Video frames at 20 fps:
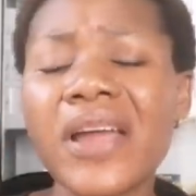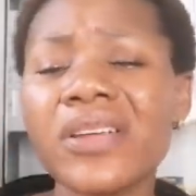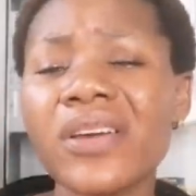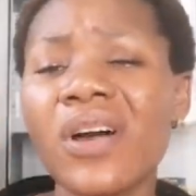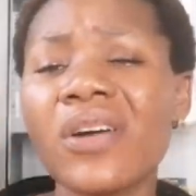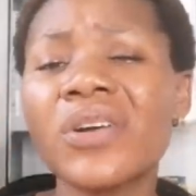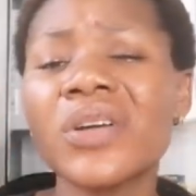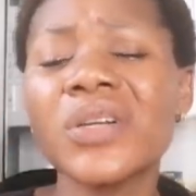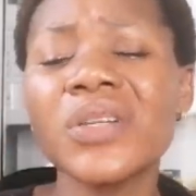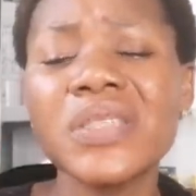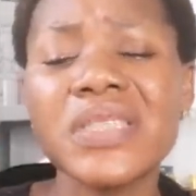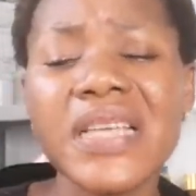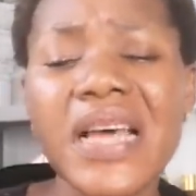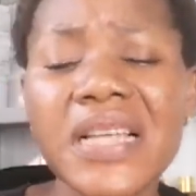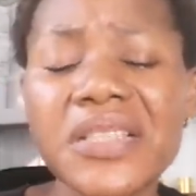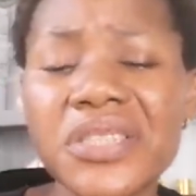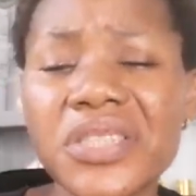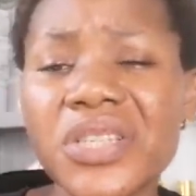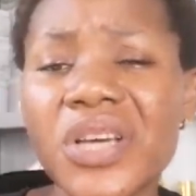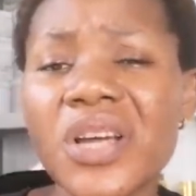are your
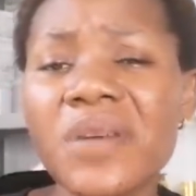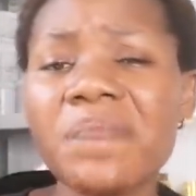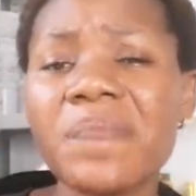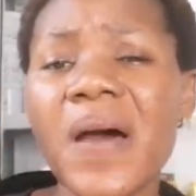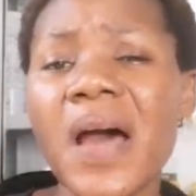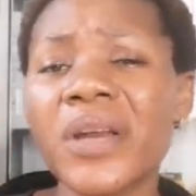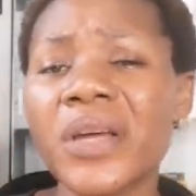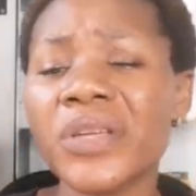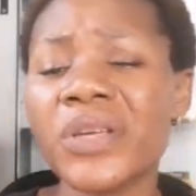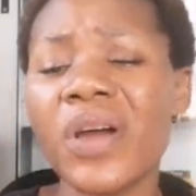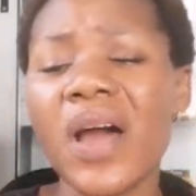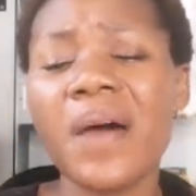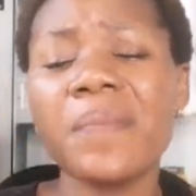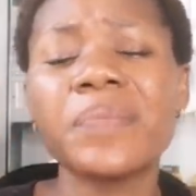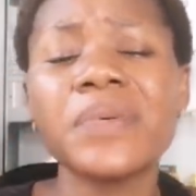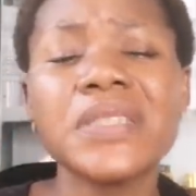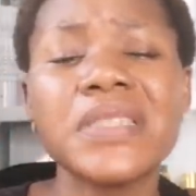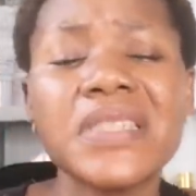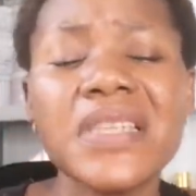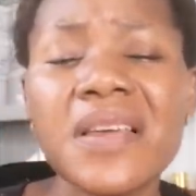glutathione powder, your
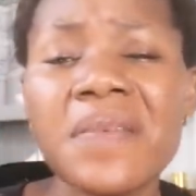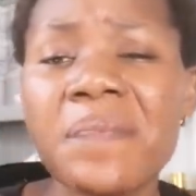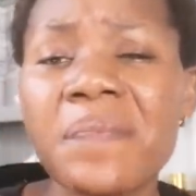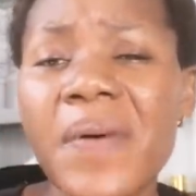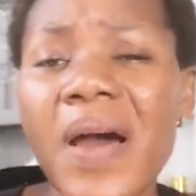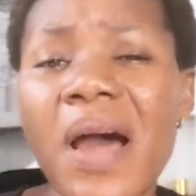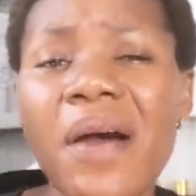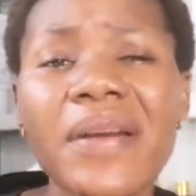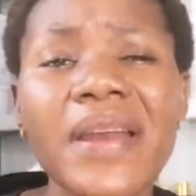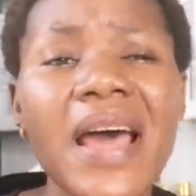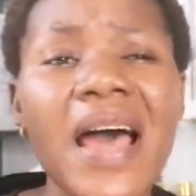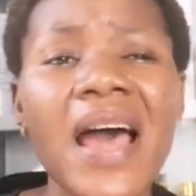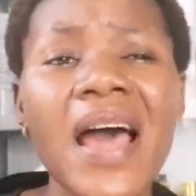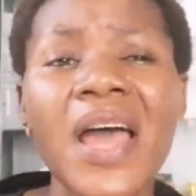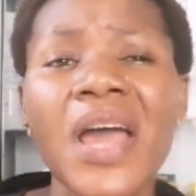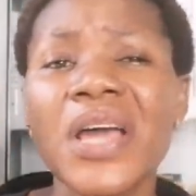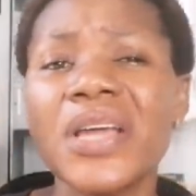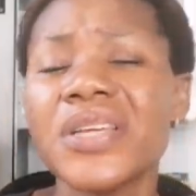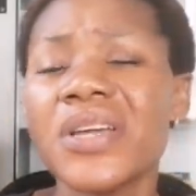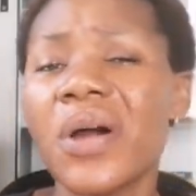arbutin
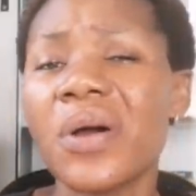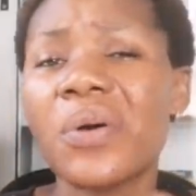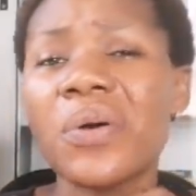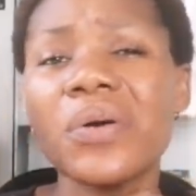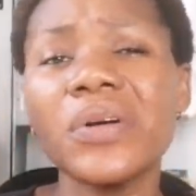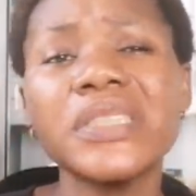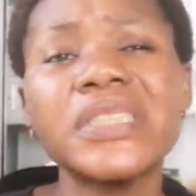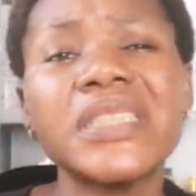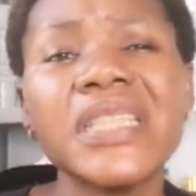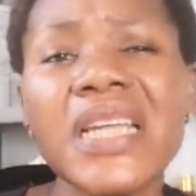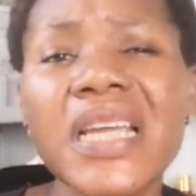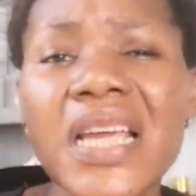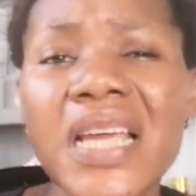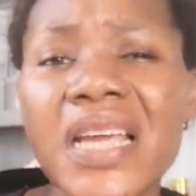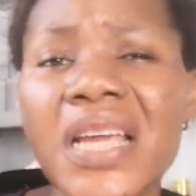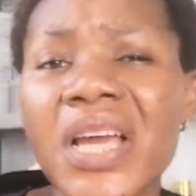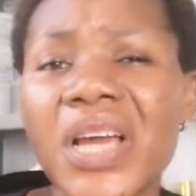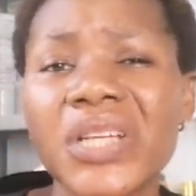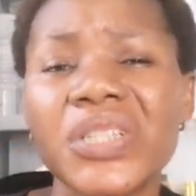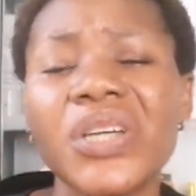powder, your
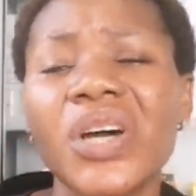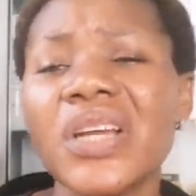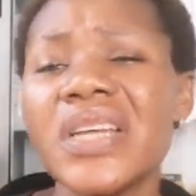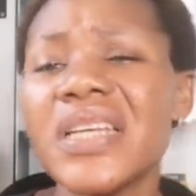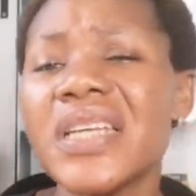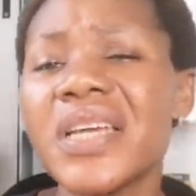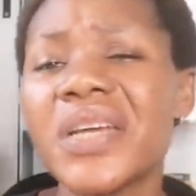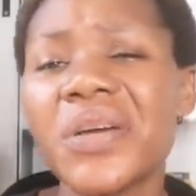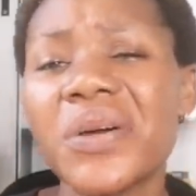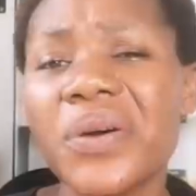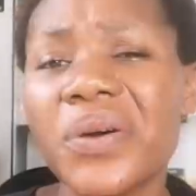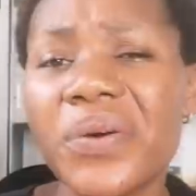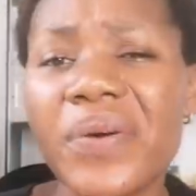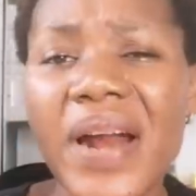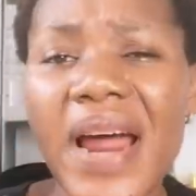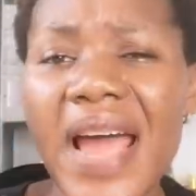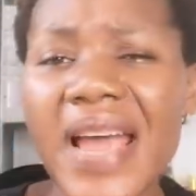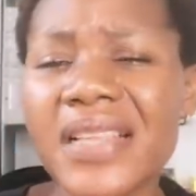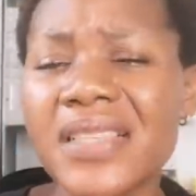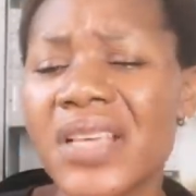kojic, your
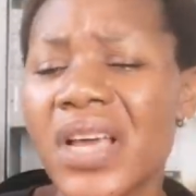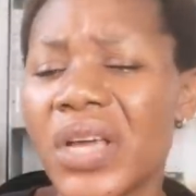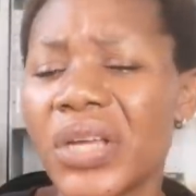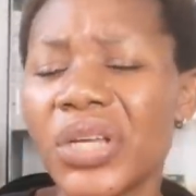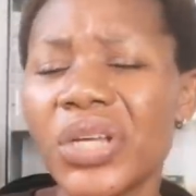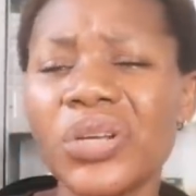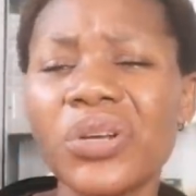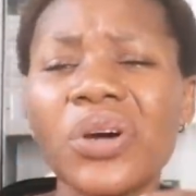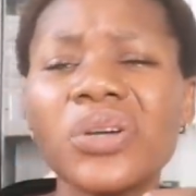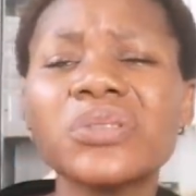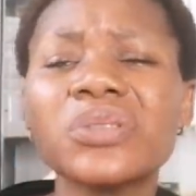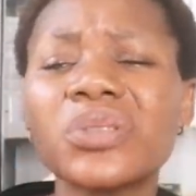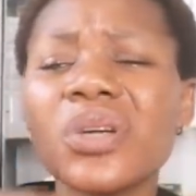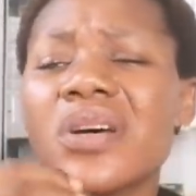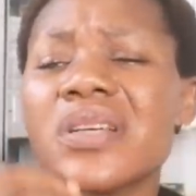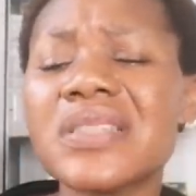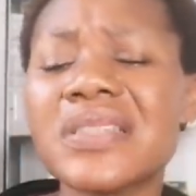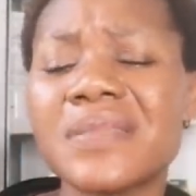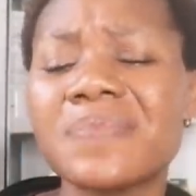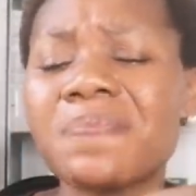licorice, you know,
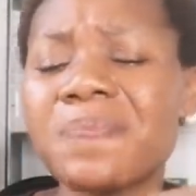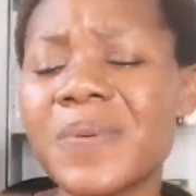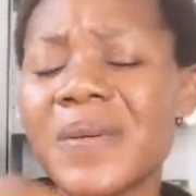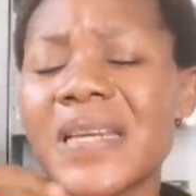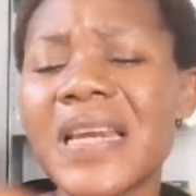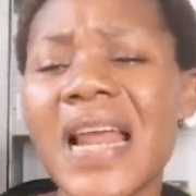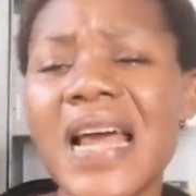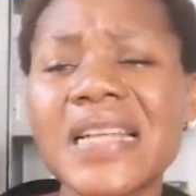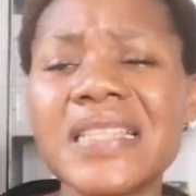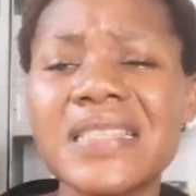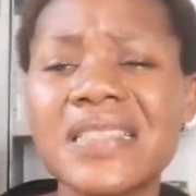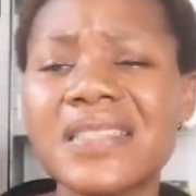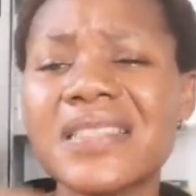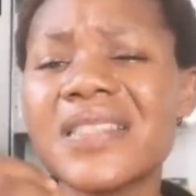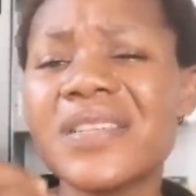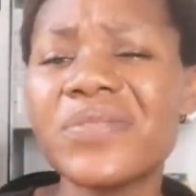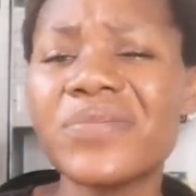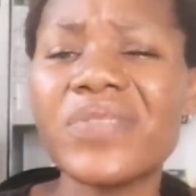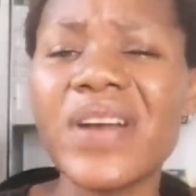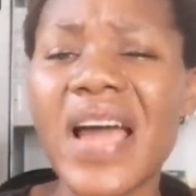those plant
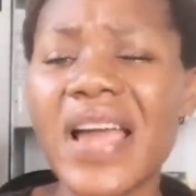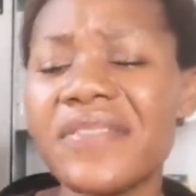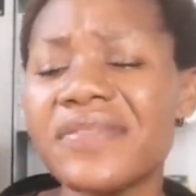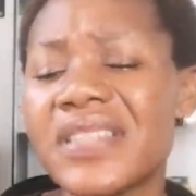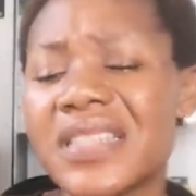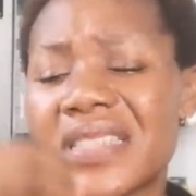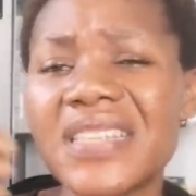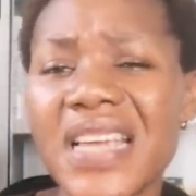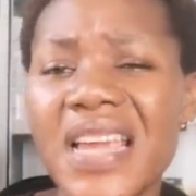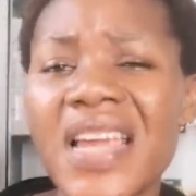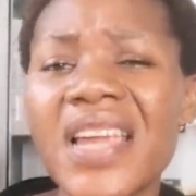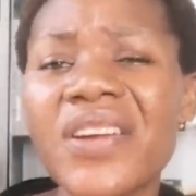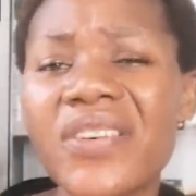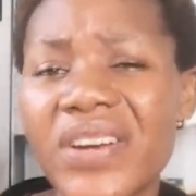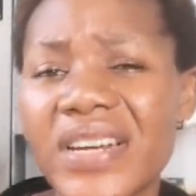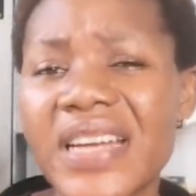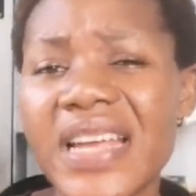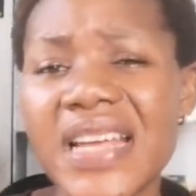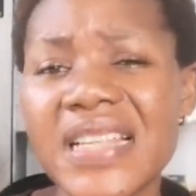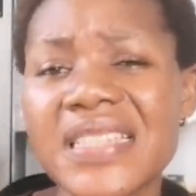derived
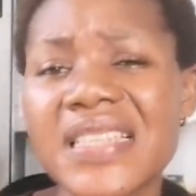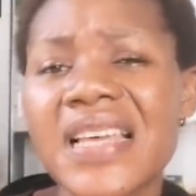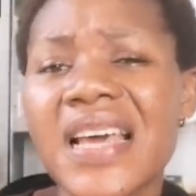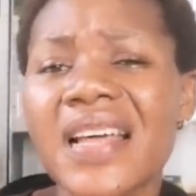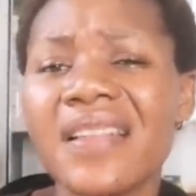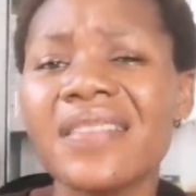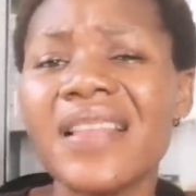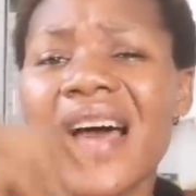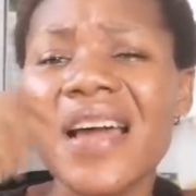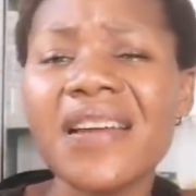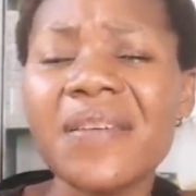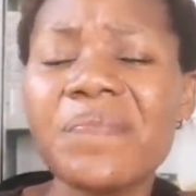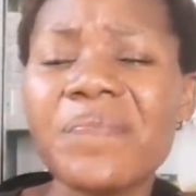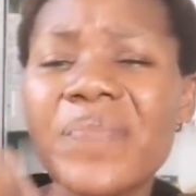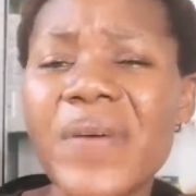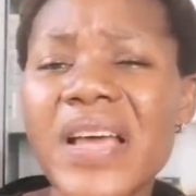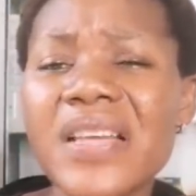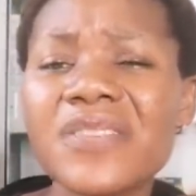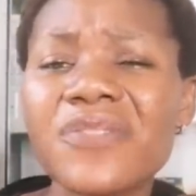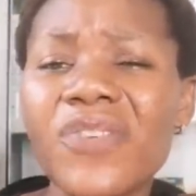ingredients that are the
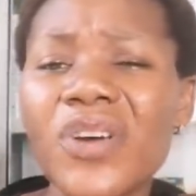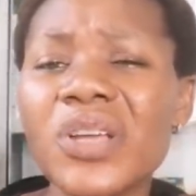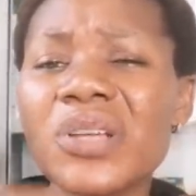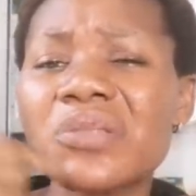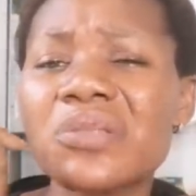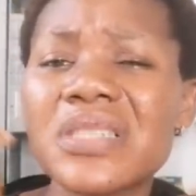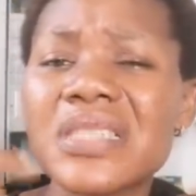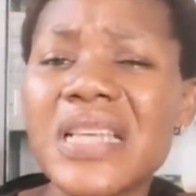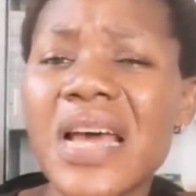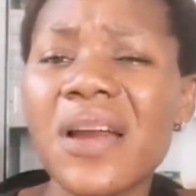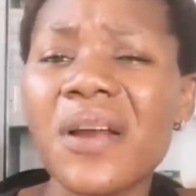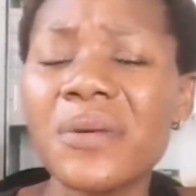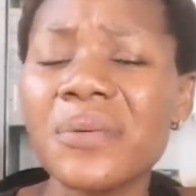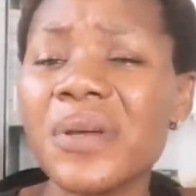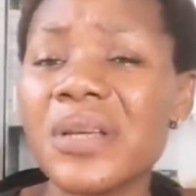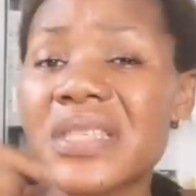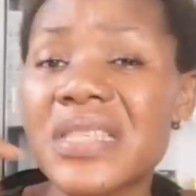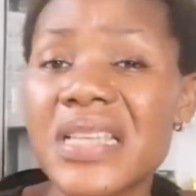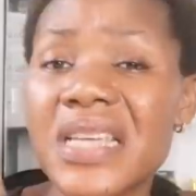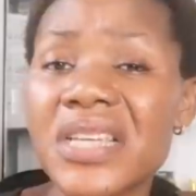best for you to start
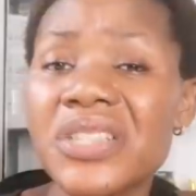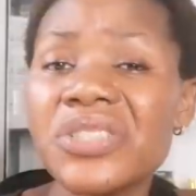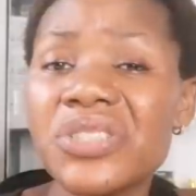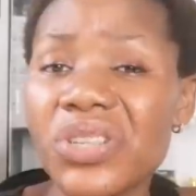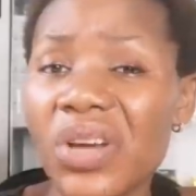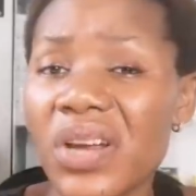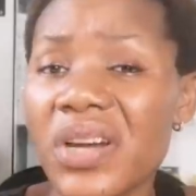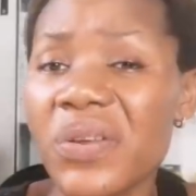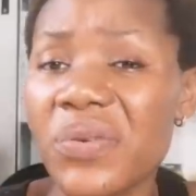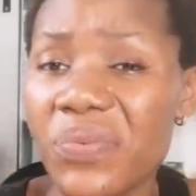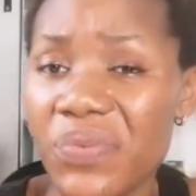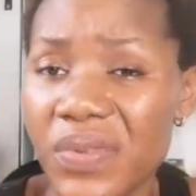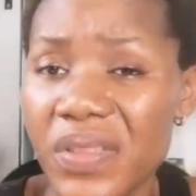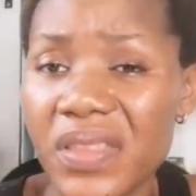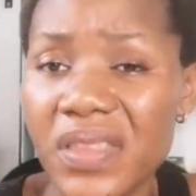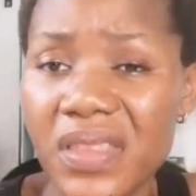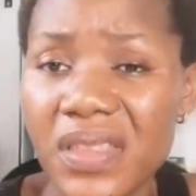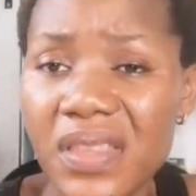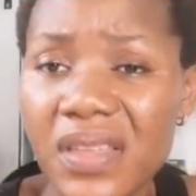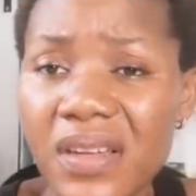up your skin journey
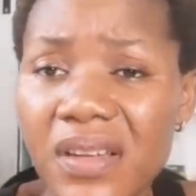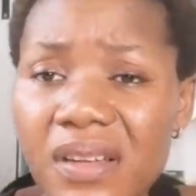with.